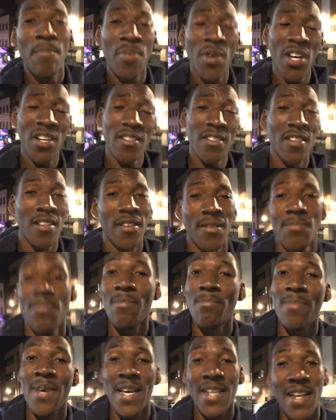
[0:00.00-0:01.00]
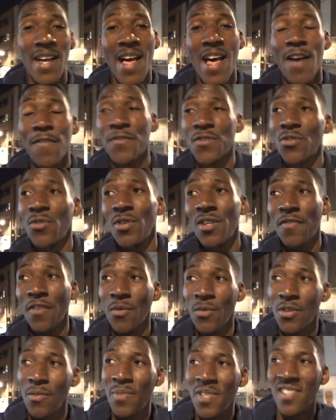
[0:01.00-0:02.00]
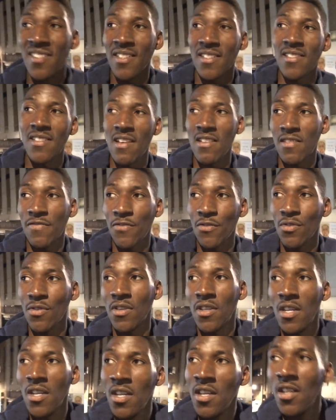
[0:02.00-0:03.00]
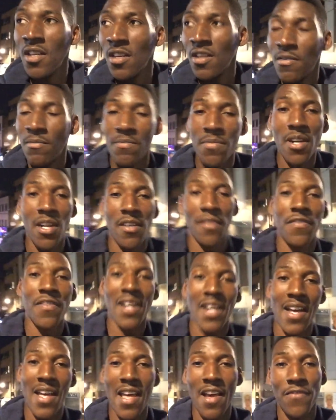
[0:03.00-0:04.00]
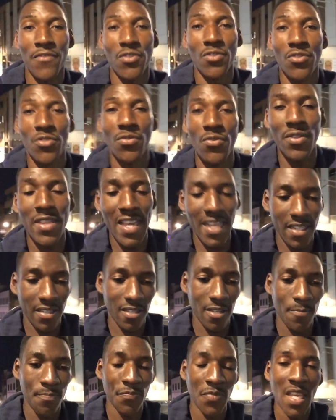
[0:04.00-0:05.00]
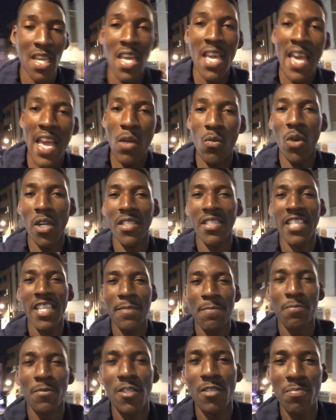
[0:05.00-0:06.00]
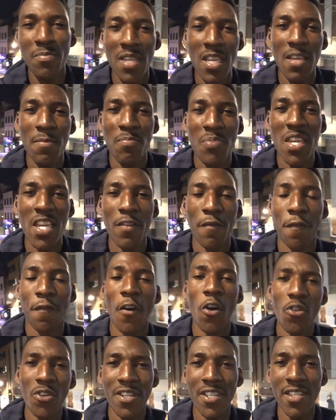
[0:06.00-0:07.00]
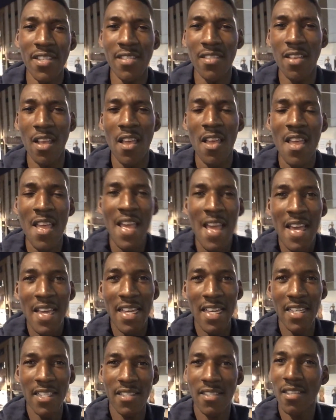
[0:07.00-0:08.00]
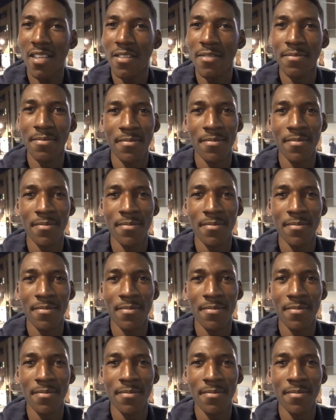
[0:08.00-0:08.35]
But man, I have to, if I want to be successful, bruv, I have to do that. And what keeps me being focused is,